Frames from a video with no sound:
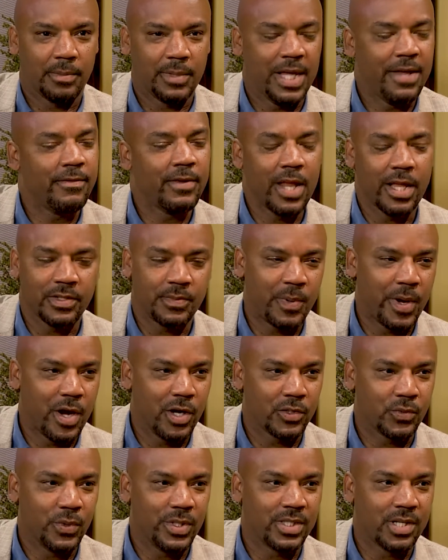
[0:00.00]
Even as parents,
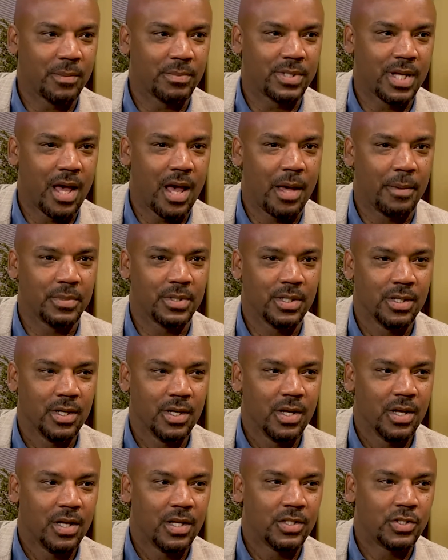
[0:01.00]
we sometimes
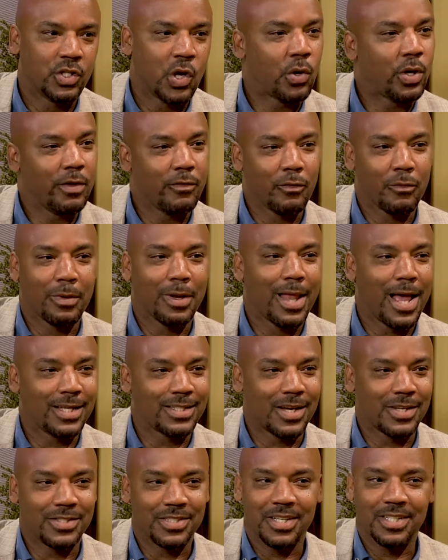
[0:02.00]
don't even realize our
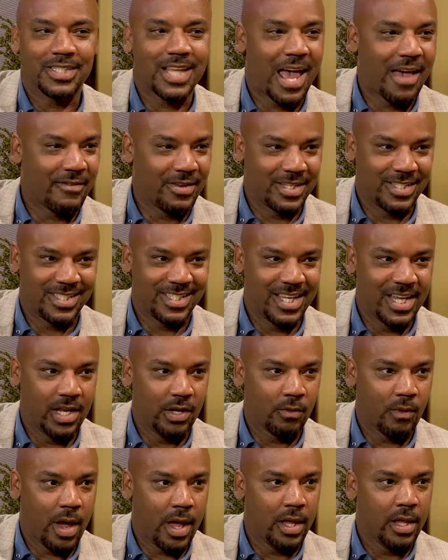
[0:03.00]
sons haven't seen,
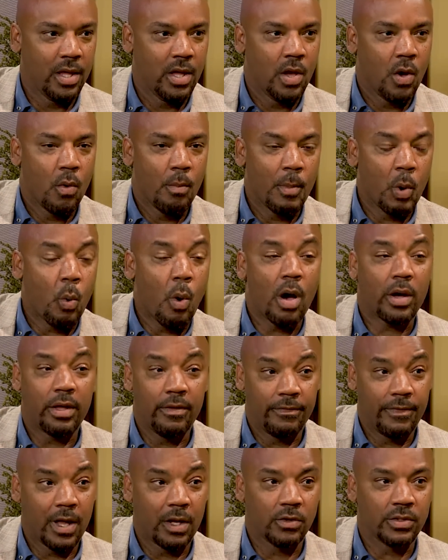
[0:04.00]
right? Milwaukee
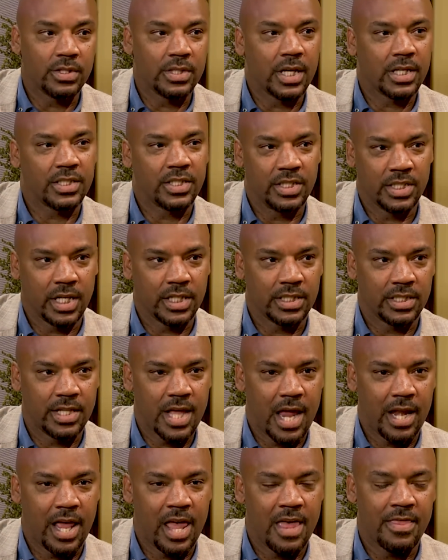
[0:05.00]
Fellows does just
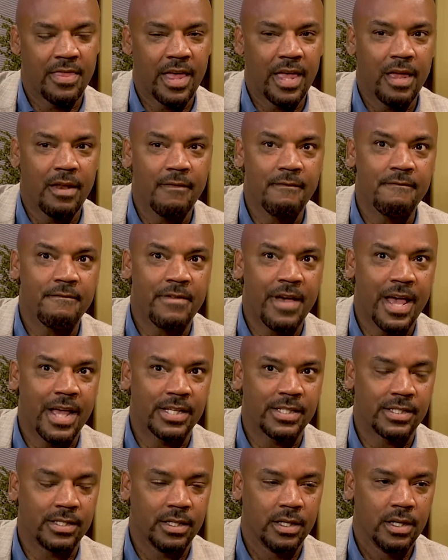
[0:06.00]
that, and they
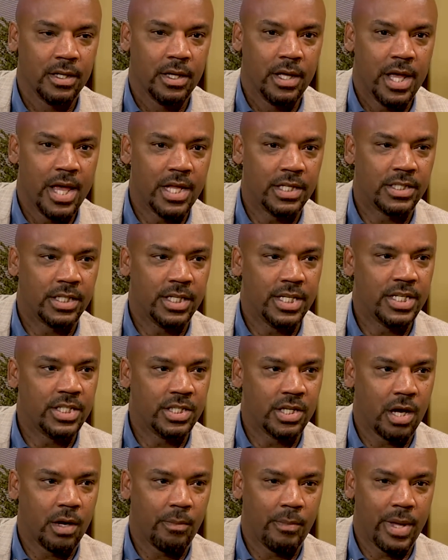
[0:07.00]
invest into these
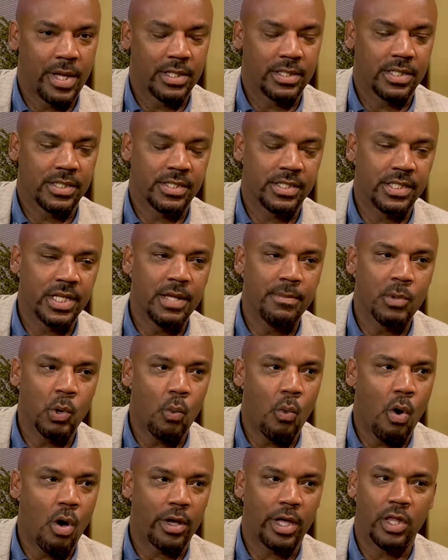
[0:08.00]
young men to see
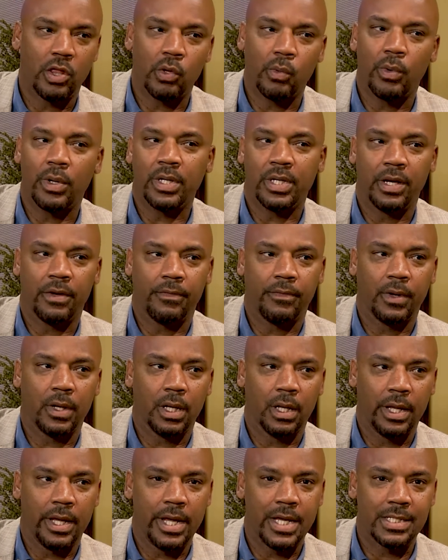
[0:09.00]
Milwaukee through a different
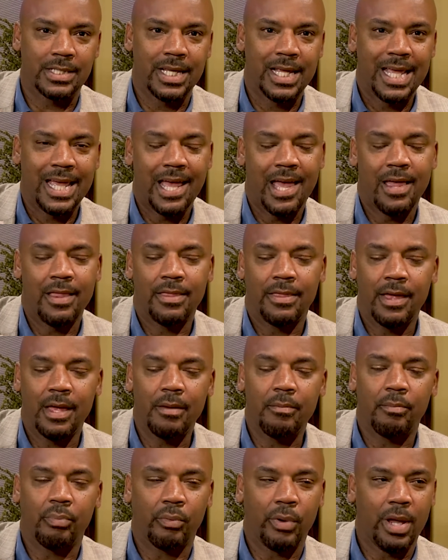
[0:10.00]
lens and then
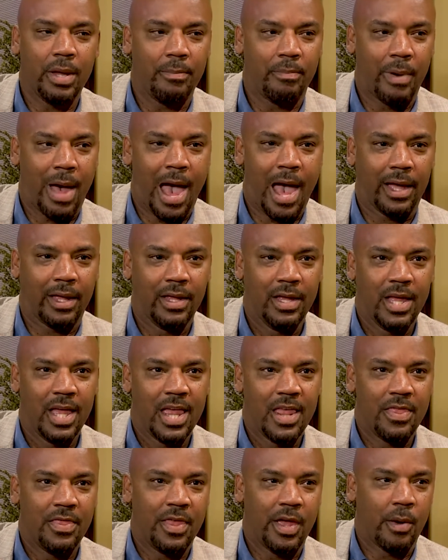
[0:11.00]
bring back
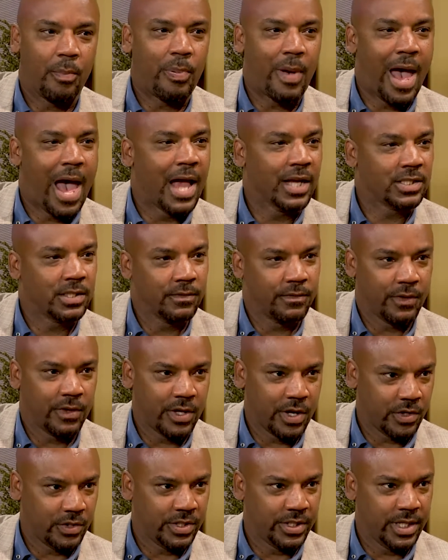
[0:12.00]
their passion for
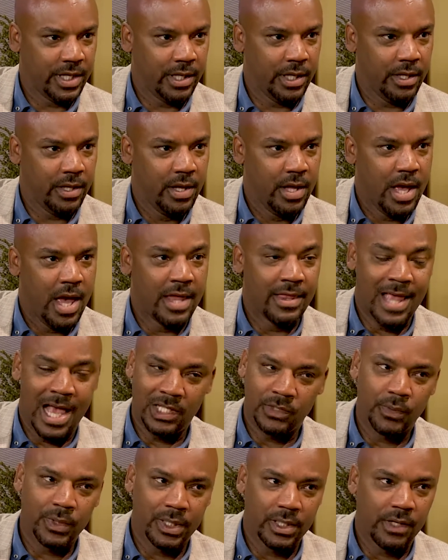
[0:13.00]
their city. And that's
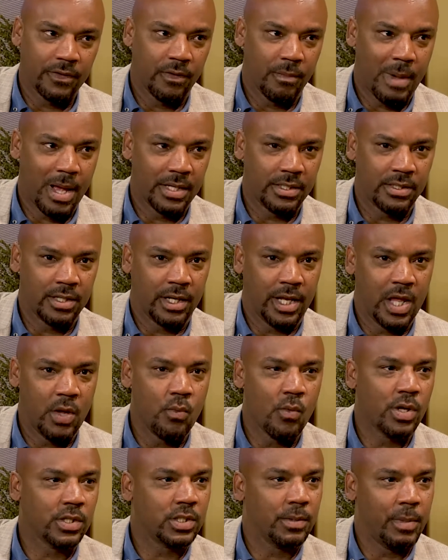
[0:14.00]
what it did for my son. He
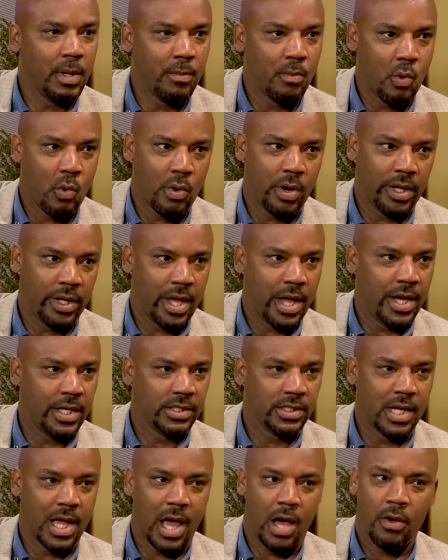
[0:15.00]
wants to be more engaged
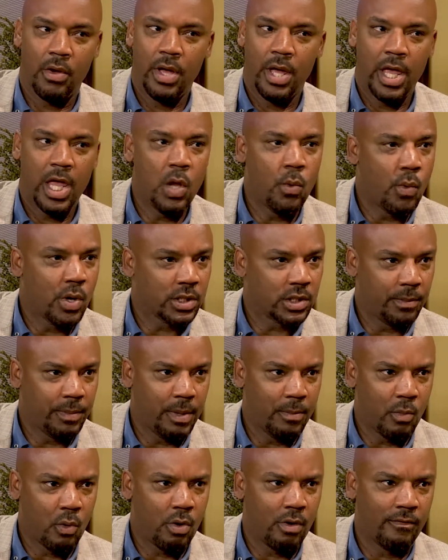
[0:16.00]
now. He wants to be
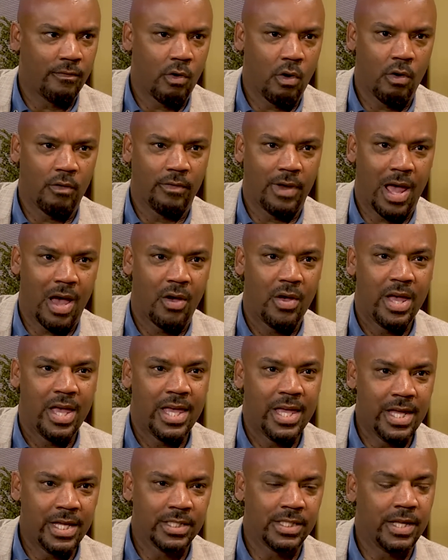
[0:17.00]
more involved now.
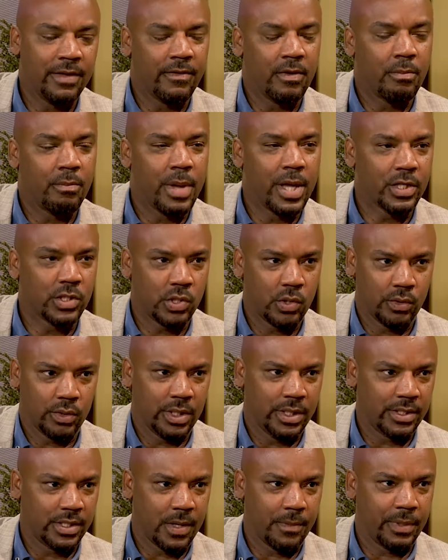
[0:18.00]
He's even mentored in
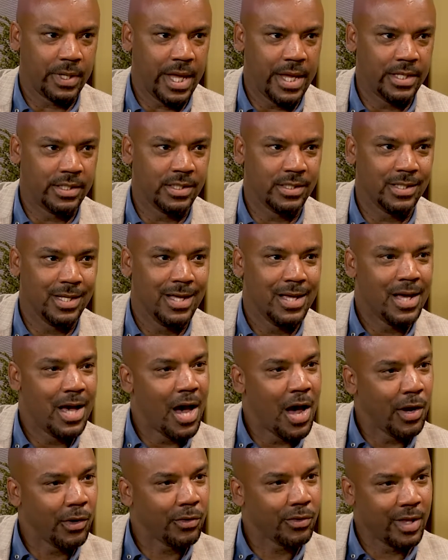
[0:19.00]
some cases
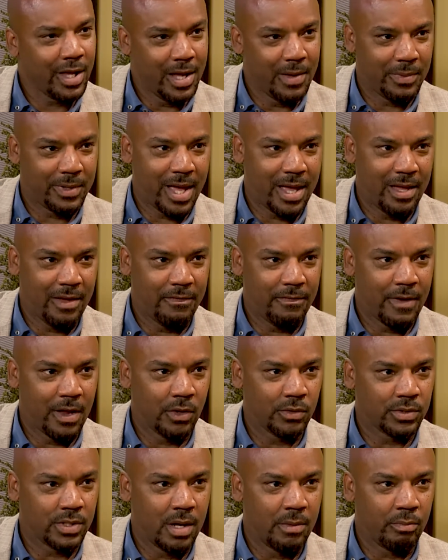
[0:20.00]
under the MKE
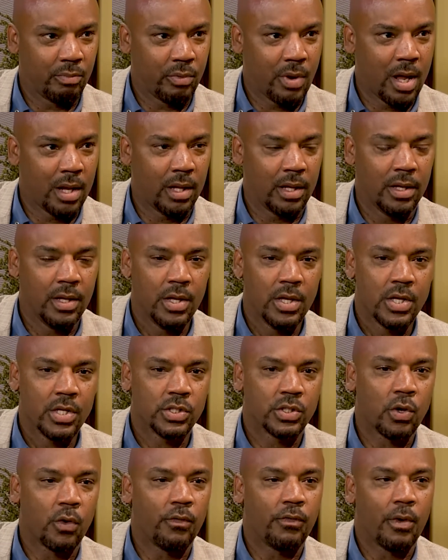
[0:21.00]
Fellows umbrella.
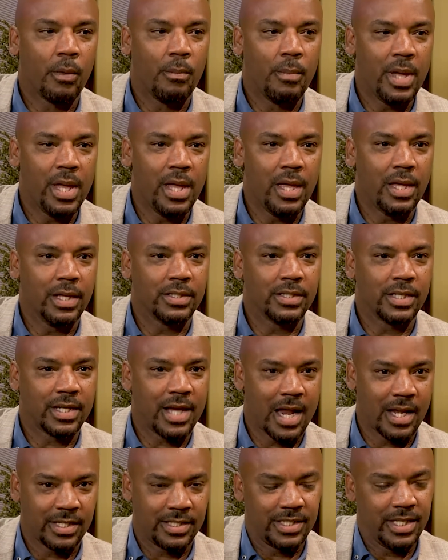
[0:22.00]
So for me to
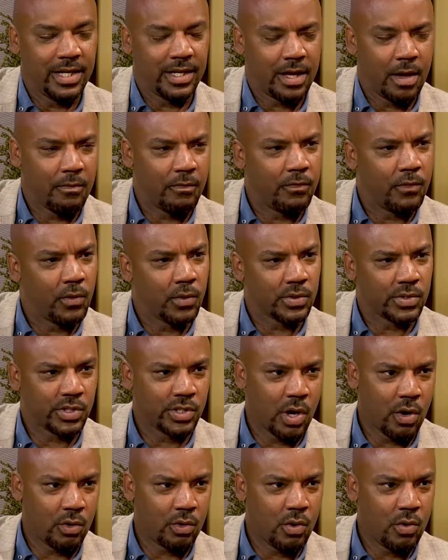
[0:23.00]
kind of see it come full
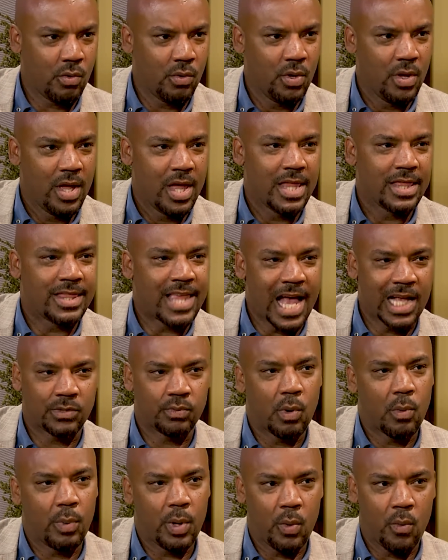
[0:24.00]
circle, that's
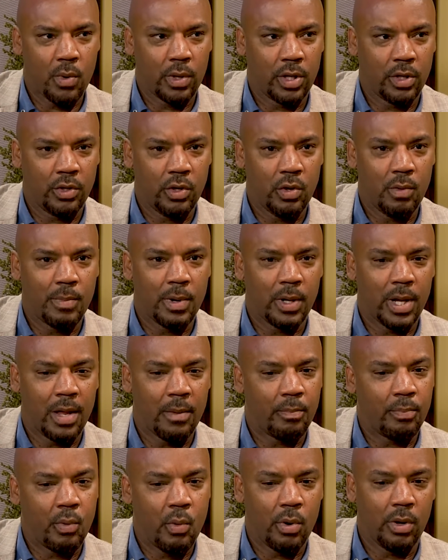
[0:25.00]
what we want to do. But
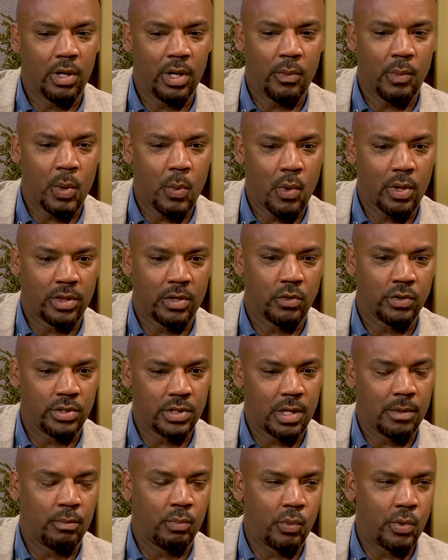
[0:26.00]
importantly, we want those
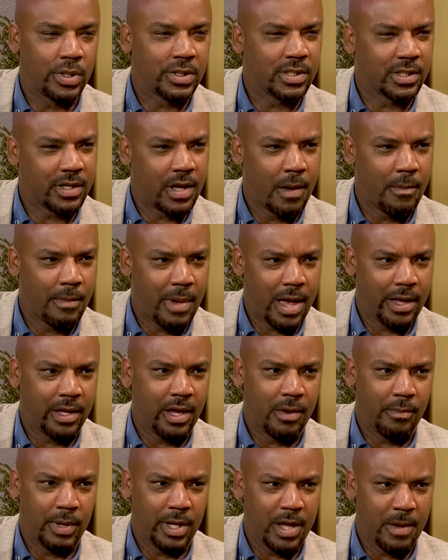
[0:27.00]
young boys to come back here
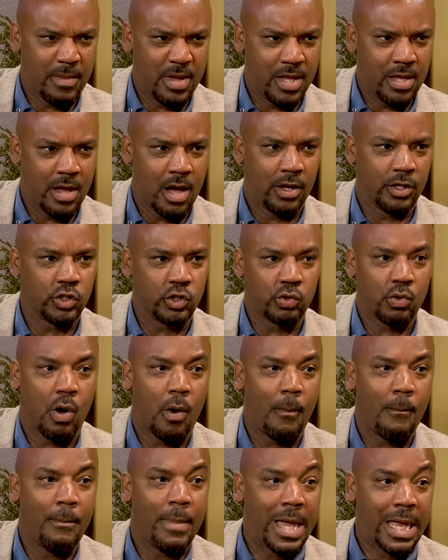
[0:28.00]
becoming young,
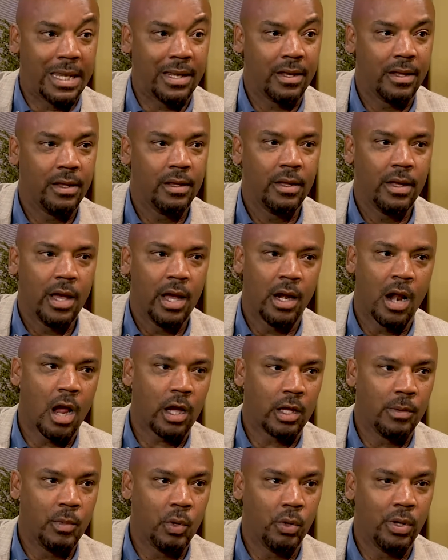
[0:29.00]
strong men in our
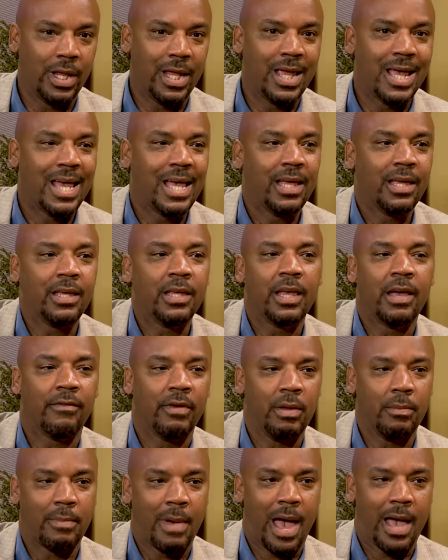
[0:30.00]
community,
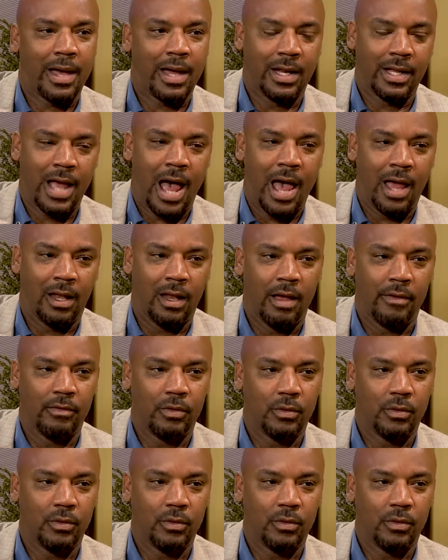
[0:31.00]
giving back at a high level.